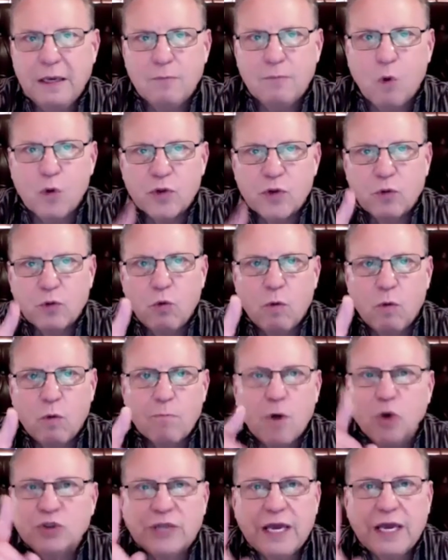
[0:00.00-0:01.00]
more than
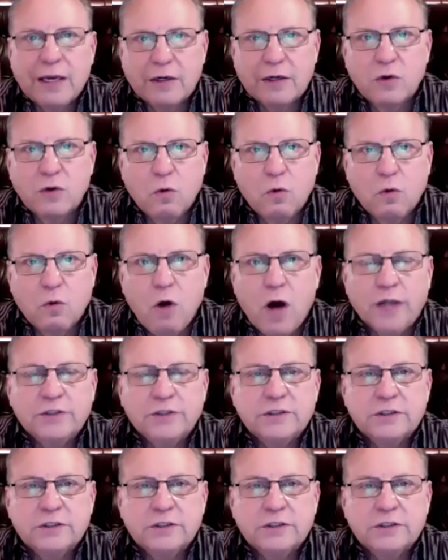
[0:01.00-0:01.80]
most can't do it once.